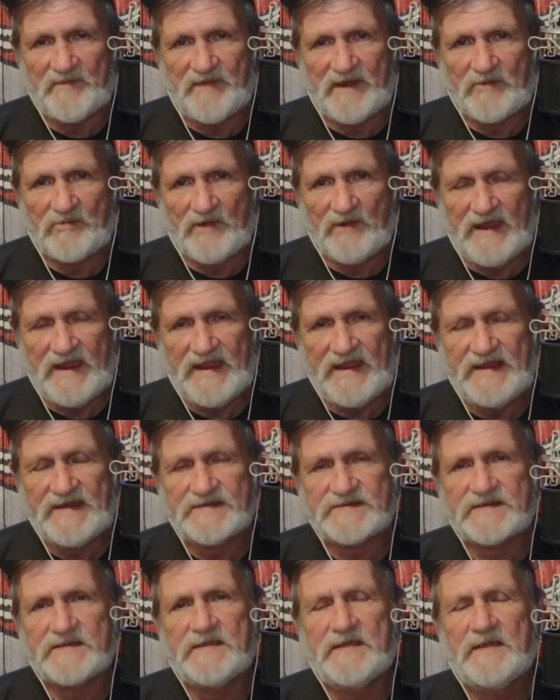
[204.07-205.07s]

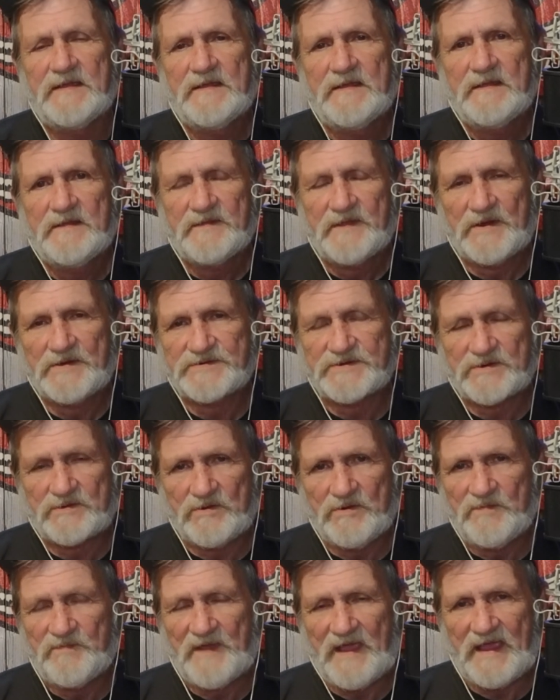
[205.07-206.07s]
Rays. There's a
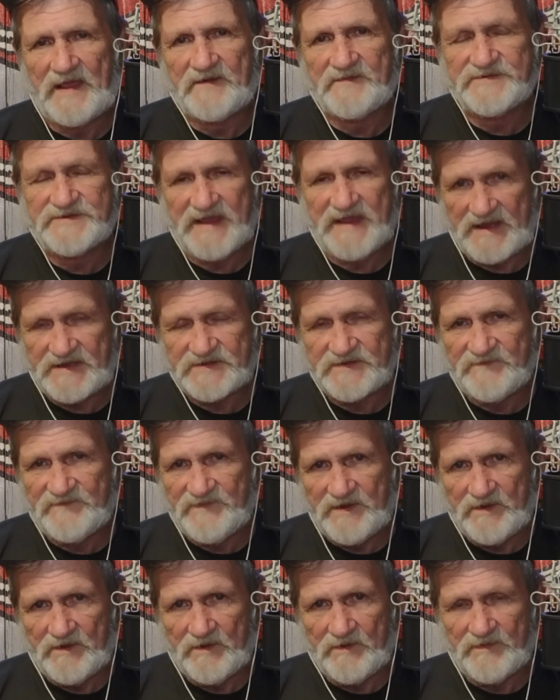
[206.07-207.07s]
group out of
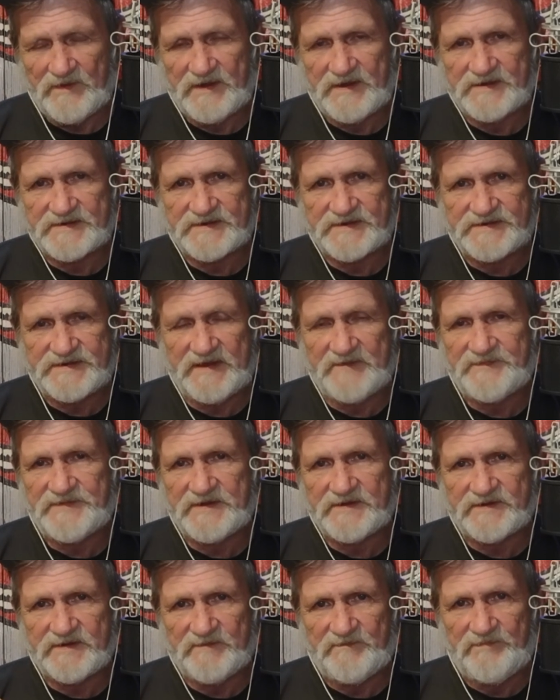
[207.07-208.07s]
Jacksonville that is attempting
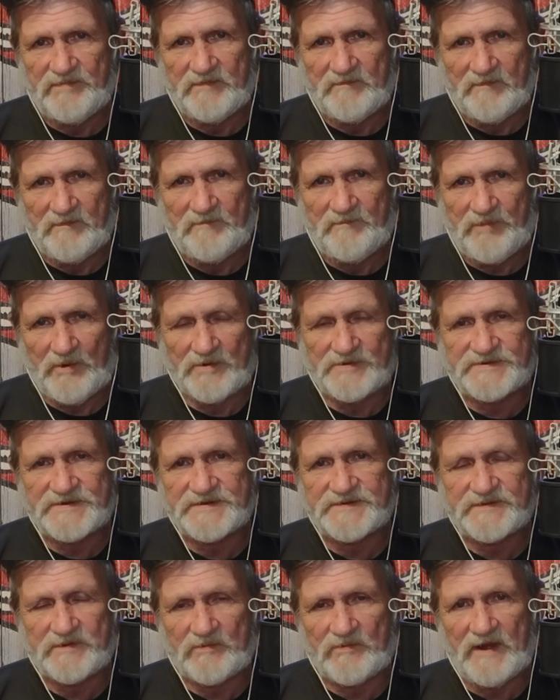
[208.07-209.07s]
to purchase
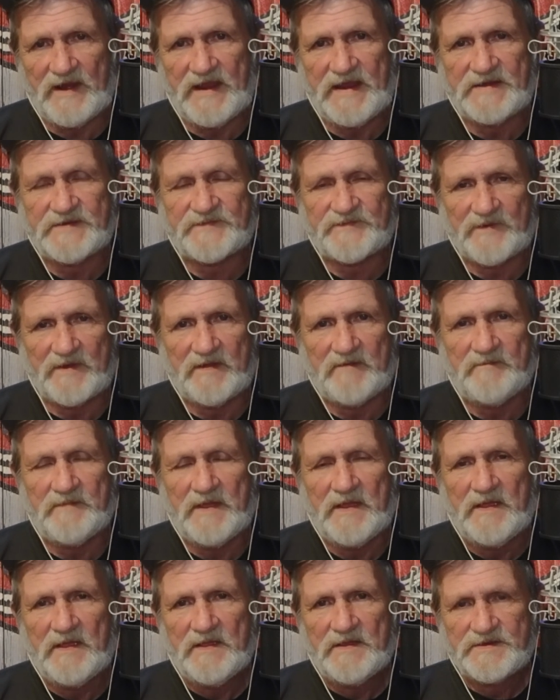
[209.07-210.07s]
the Rays from
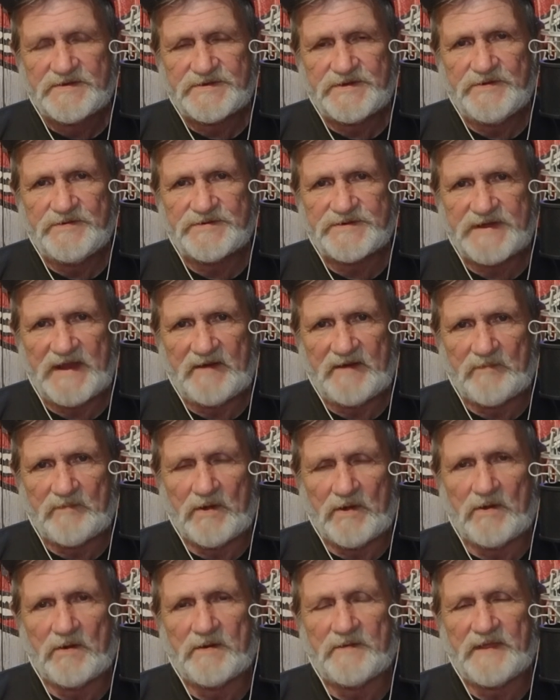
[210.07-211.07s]
Stu
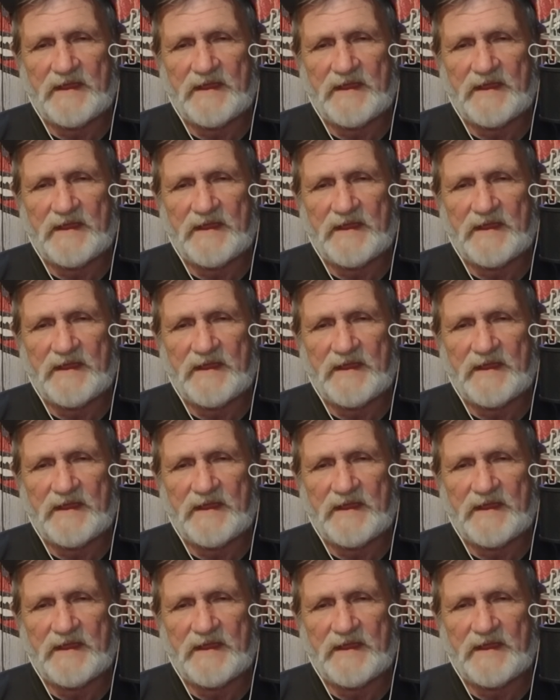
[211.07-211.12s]
Sternberg.